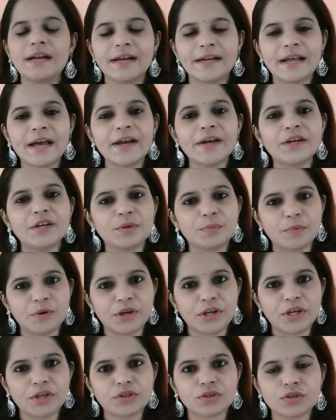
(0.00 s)
data
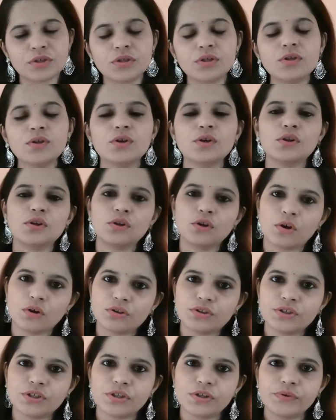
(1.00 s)
interpretation,
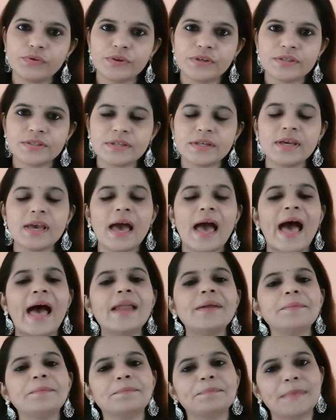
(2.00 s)
logical reasoning,
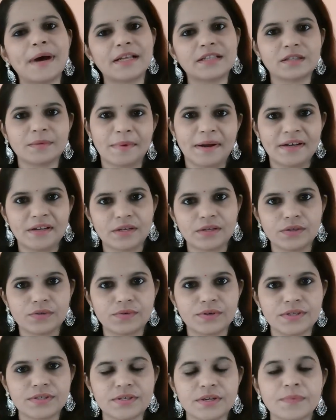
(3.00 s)
and
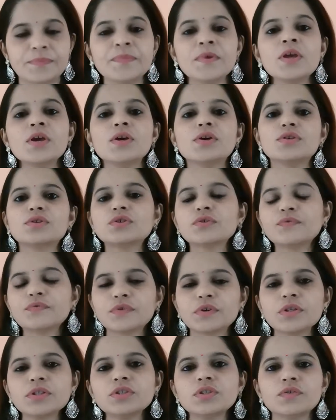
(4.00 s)
mathematical reasoning. So
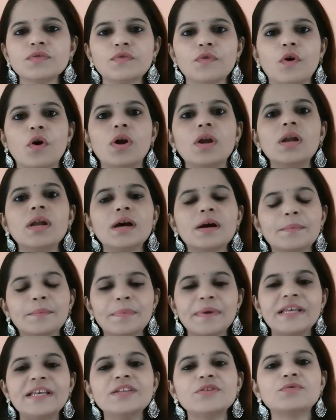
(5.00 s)
first of all,
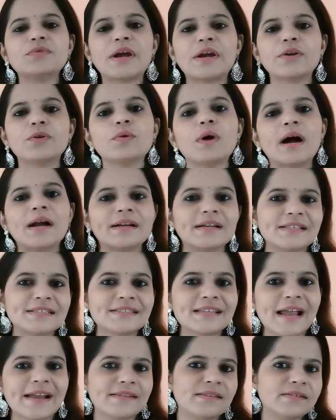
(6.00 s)
please try to
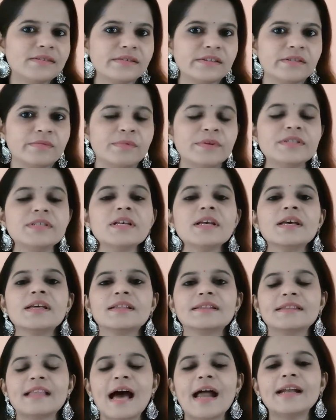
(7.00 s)
understand the
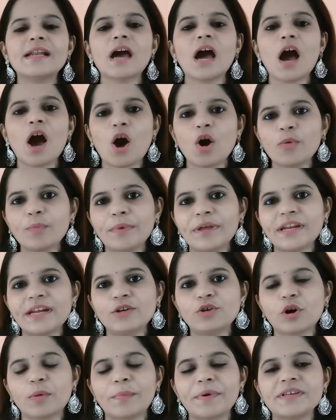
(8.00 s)
syllabus, that how
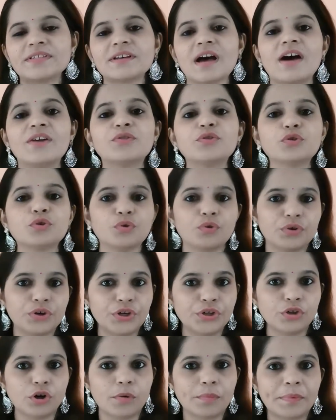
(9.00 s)
many topics are
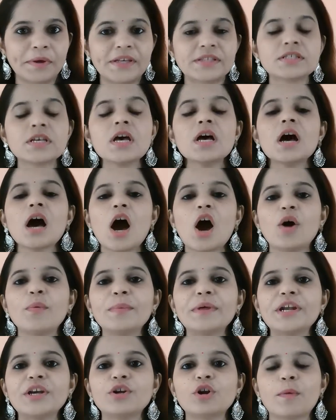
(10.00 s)
theory topics,
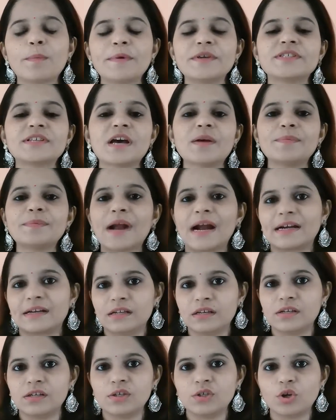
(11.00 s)
how many topics are
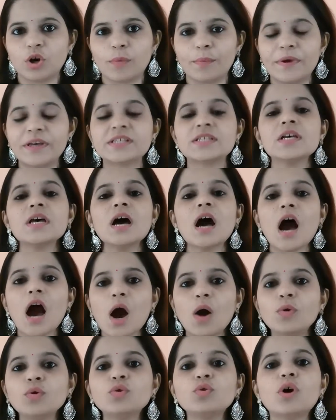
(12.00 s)
practical topics,
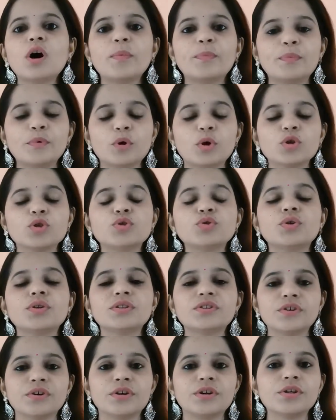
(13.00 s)
how to approach
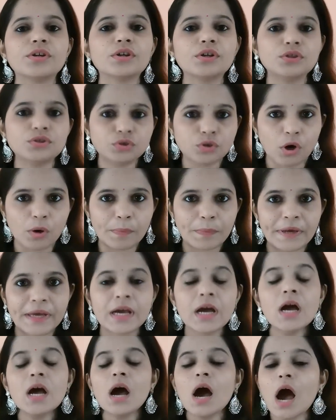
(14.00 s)
to a theoretical
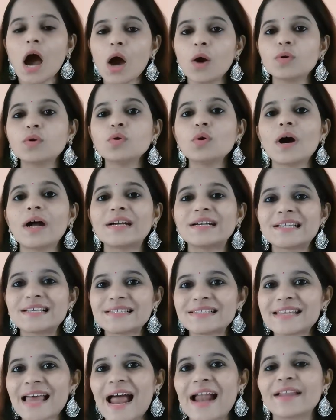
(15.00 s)
topic, how to
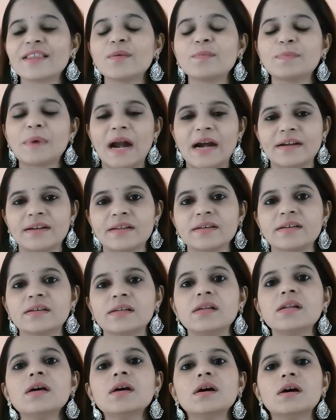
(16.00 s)
understand the
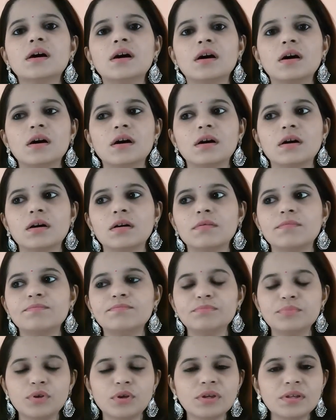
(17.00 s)
practical
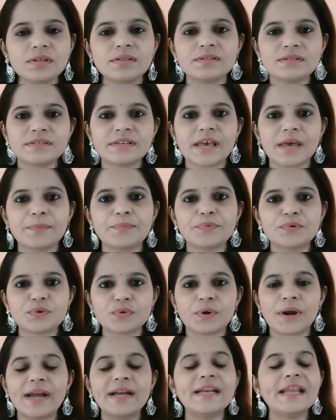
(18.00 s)

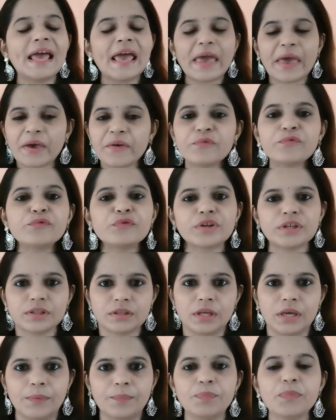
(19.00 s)
concepts, right?
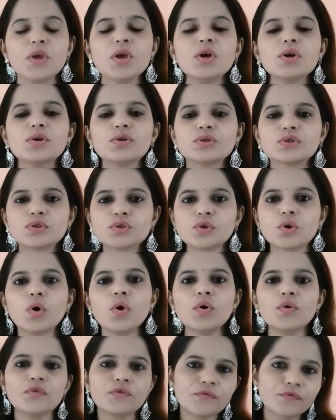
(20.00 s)
Everything.
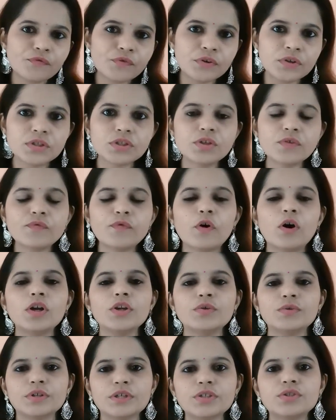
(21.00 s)
So first of
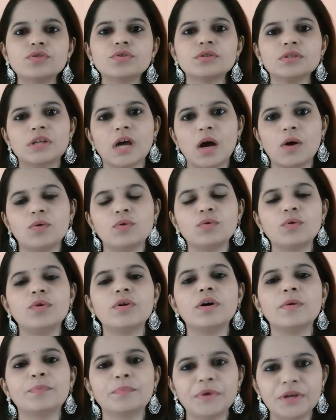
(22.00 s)
all, you need to
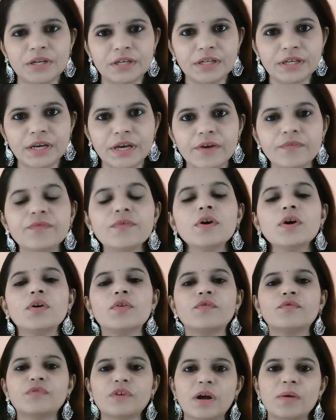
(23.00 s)
download a PDF
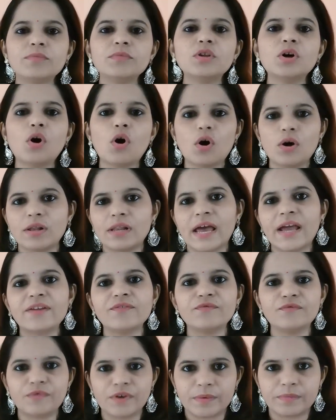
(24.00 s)
from the
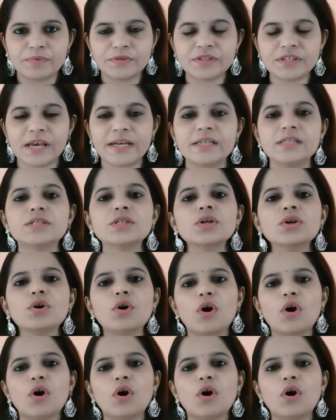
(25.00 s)
online website